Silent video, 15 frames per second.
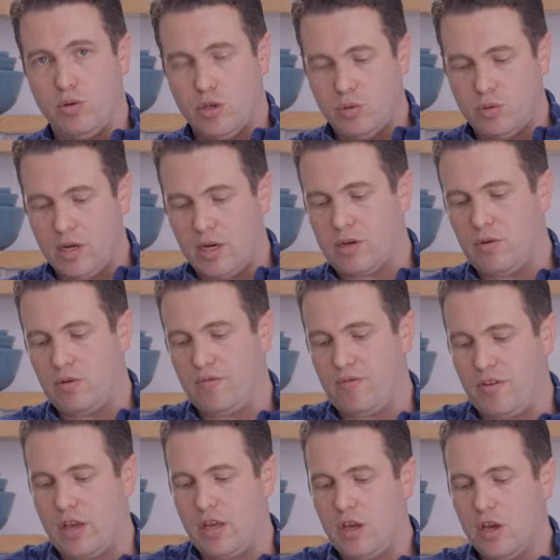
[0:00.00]
do duck
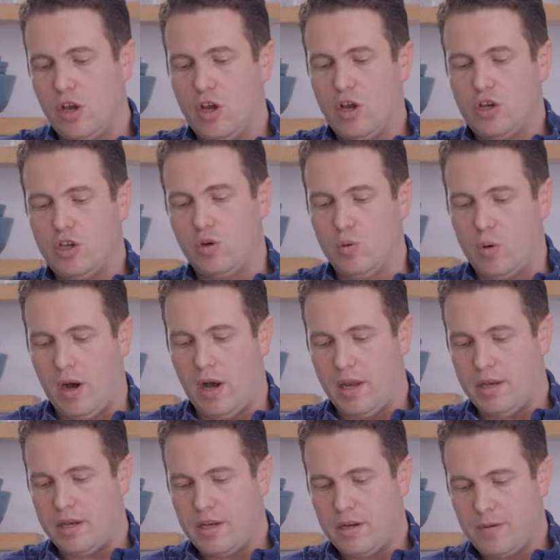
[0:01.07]
confit, you
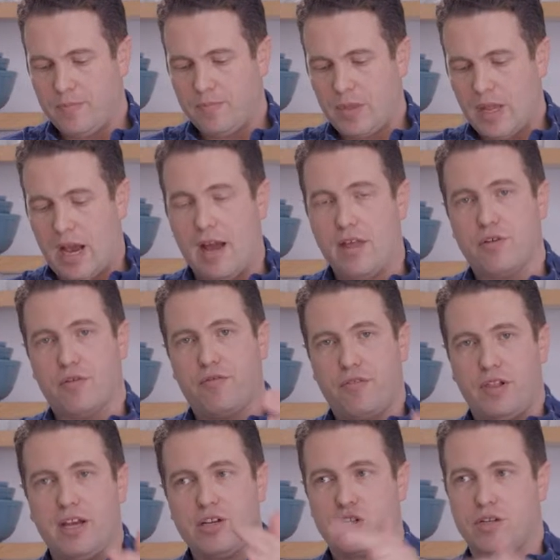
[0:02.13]
want either
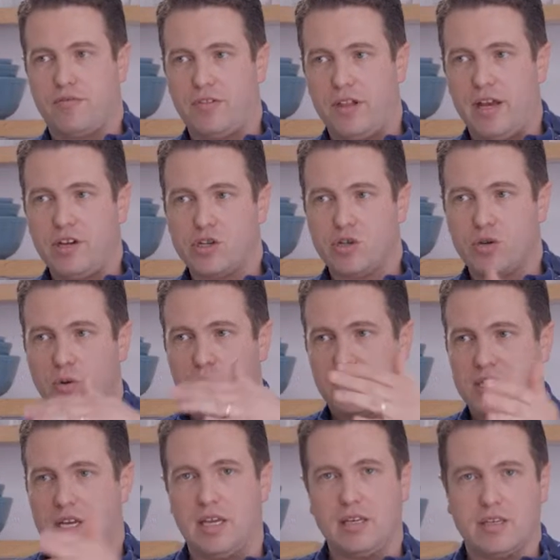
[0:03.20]
flesh to flesh or
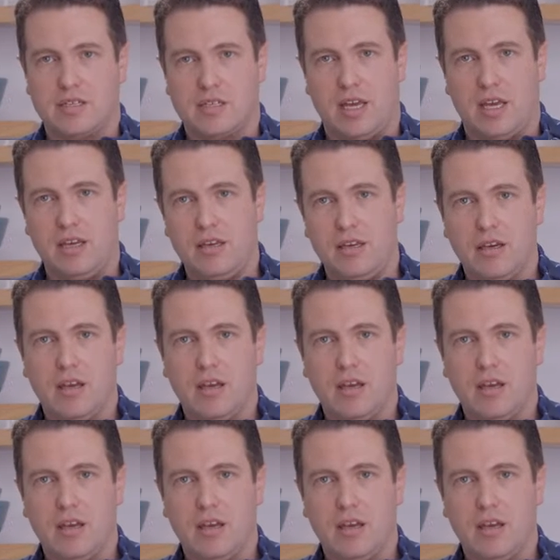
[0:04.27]
skin to skin.